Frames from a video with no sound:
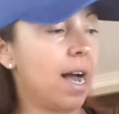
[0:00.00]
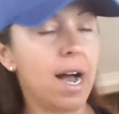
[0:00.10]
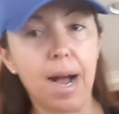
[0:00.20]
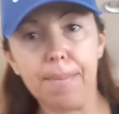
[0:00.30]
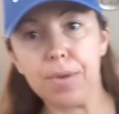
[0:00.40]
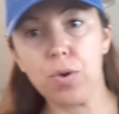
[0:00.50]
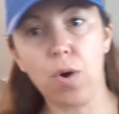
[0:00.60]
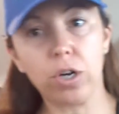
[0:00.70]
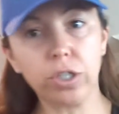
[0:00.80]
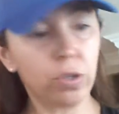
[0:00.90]
You
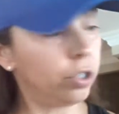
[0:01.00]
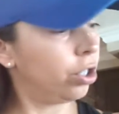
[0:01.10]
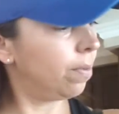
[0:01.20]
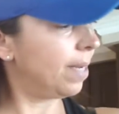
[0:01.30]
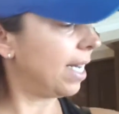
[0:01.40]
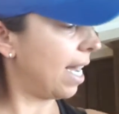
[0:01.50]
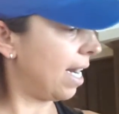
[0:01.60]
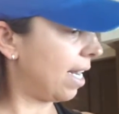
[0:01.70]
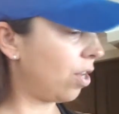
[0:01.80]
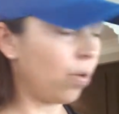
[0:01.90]
also should be
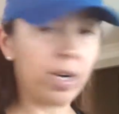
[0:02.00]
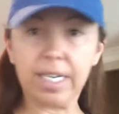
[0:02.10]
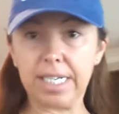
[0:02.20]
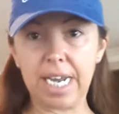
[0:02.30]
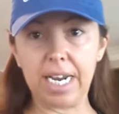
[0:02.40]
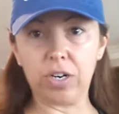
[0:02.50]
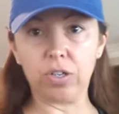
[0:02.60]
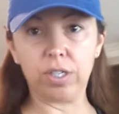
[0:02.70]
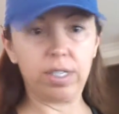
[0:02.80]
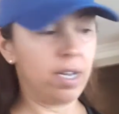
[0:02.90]
getting your
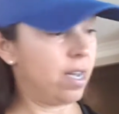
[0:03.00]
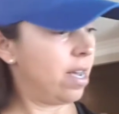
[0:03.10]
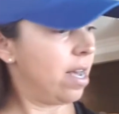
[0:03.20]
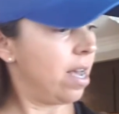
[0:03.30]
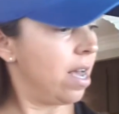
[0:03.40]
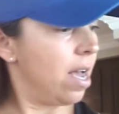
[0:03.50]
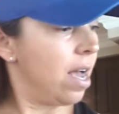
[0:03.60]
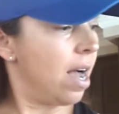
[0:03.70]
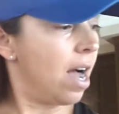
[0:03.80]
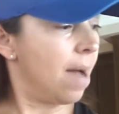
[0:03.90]
containers.
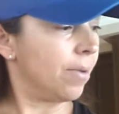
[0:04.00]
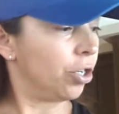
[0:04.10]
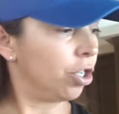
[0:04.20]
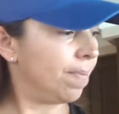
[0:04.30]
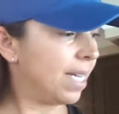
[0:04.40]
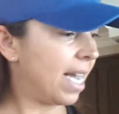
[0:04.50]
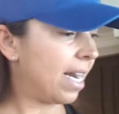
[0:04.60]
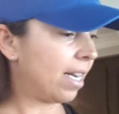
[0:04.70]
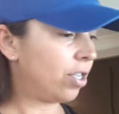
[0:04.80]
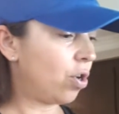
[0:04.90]
You should be
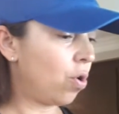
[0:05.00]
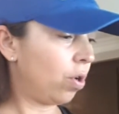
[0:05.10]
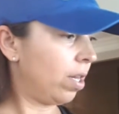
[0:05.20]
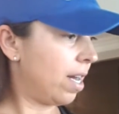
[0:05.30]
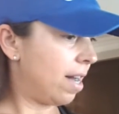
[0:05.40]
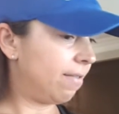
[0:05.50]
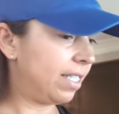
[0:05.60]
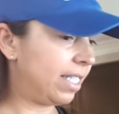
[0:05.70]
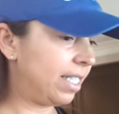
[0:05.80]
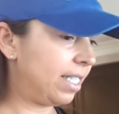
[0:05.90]
getting a total of,
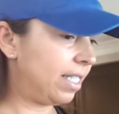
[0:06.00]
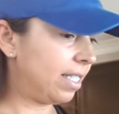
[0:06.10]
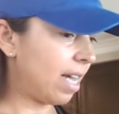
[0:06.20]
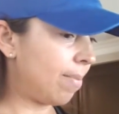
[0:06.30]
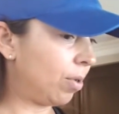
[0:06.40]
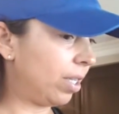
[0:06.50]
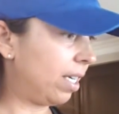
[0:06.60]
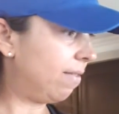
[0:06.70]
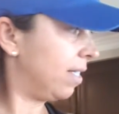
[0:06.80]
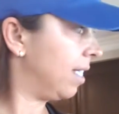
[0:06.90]
I
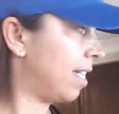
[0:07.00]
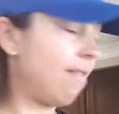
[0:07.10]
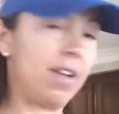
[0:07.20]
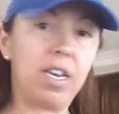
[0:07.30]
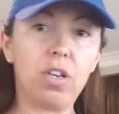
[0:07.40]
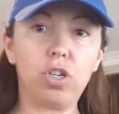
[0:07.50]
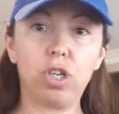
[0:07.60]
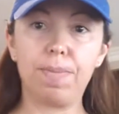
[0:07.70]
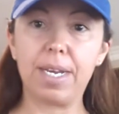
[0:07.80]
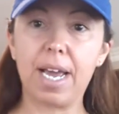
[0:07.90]
believe, 7. You
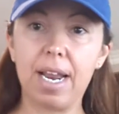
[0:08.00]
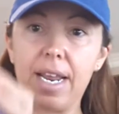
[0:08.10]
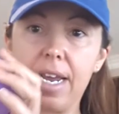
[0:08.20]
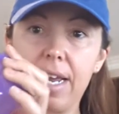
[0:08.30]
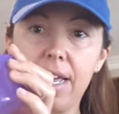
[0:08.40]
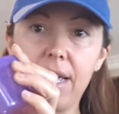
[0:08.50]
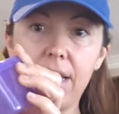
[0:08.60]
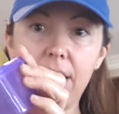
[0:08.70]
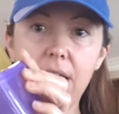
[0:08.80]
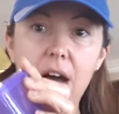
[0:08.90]
should be getting
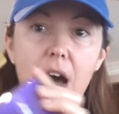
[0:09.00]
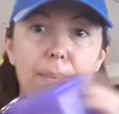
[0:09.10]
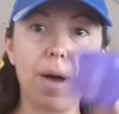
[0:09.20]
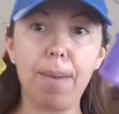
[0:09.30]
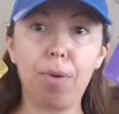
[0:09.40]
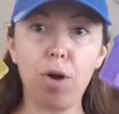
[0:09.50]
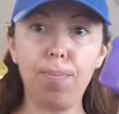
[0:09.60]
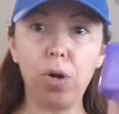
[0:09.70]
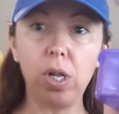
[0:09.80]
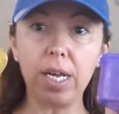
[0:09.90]
a
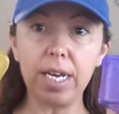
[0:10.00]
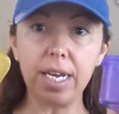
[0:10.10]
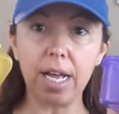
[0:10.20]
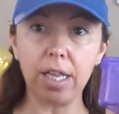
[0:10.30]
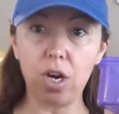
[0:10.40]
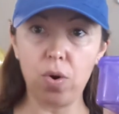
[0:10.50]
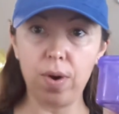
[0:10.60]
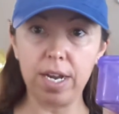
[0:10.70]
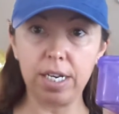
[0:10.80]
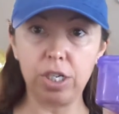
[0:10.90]
purple, a
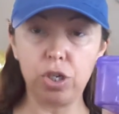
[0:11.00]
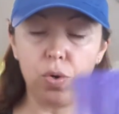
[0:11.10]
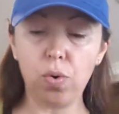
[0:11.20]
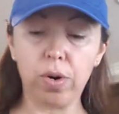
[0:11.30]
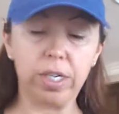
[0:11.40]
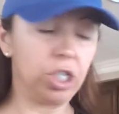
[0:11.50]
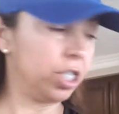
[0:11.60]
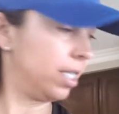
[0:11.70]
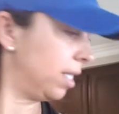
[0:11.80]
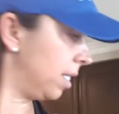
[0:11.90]
yellow, 2
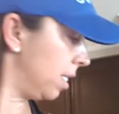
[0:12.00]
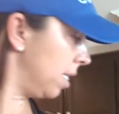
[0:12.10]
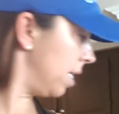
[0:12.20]
oranges,